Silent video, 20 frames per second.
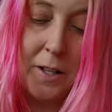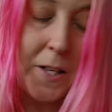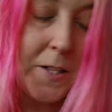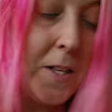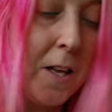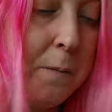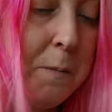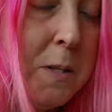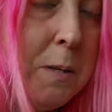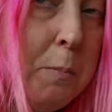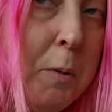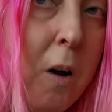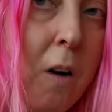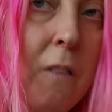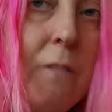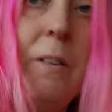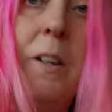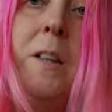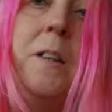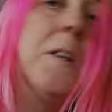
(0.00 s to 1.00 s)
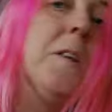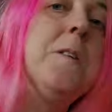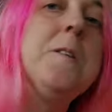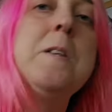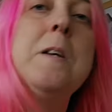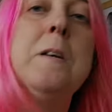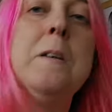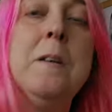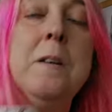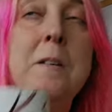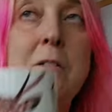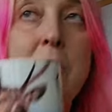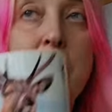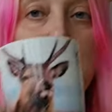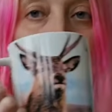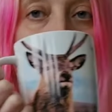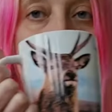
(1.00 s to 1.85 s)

Let's have some coffee, because we've